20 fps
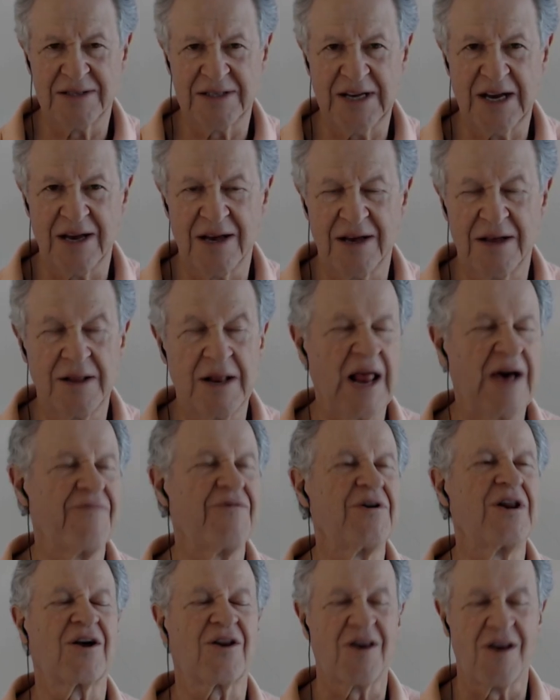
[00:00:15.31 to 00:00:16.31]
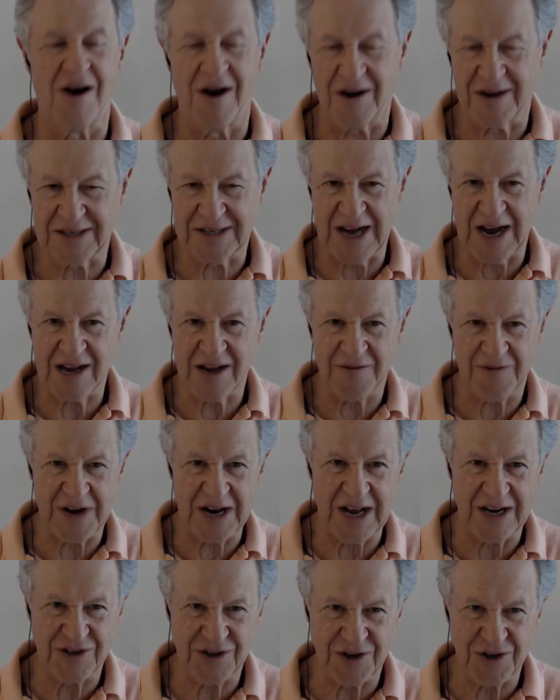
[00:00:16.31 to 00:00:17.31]
t- 11 o'clock Tiger
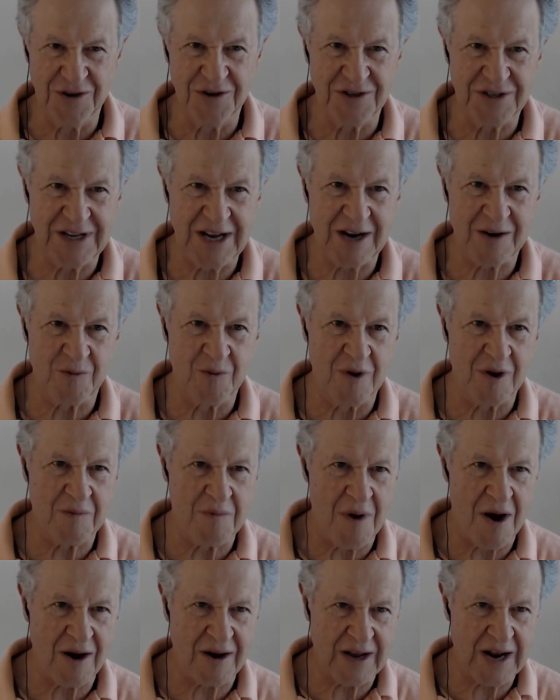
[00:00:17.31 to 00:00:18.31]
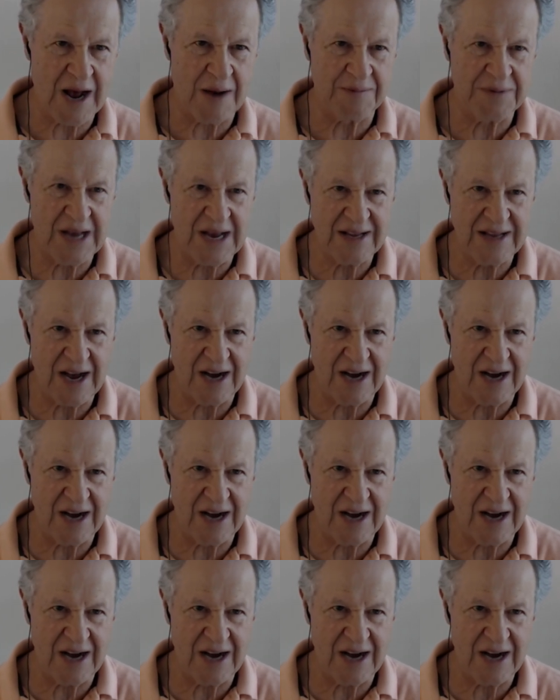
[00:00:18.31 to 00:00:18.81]
Financial News Network market update.